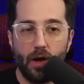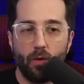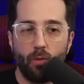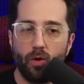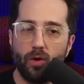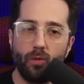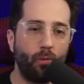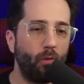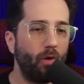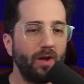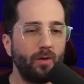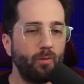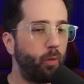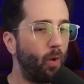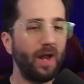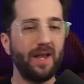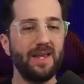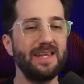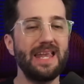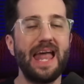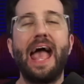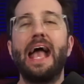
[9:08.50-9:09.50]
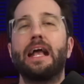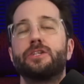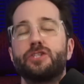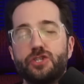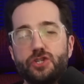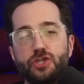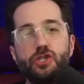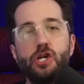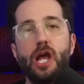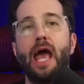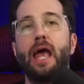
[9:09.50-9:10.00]
What
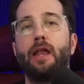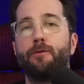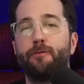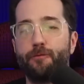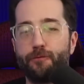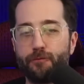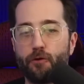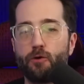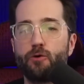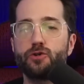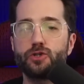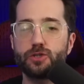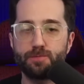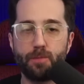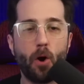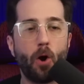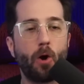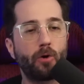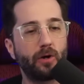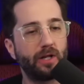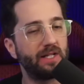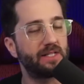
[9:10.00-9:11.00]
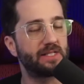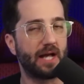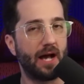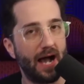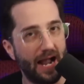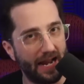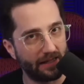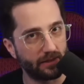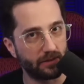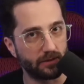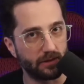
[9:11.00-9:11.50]
next-gen first-party
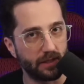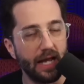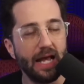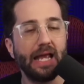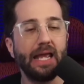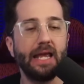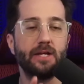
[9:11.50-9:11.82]
title